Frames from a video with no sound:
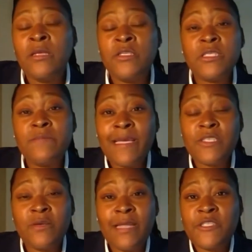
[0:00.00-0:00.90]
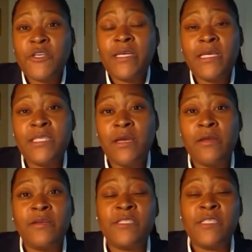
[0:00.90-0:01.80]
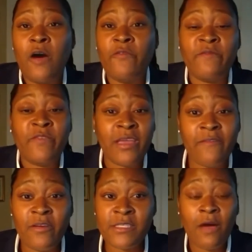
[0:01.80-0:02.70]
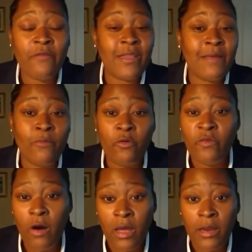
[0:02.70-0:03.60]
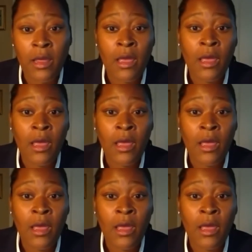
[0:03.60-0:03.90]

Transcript: Just make sure that you're easy on yourself and forgive yourself and then move on.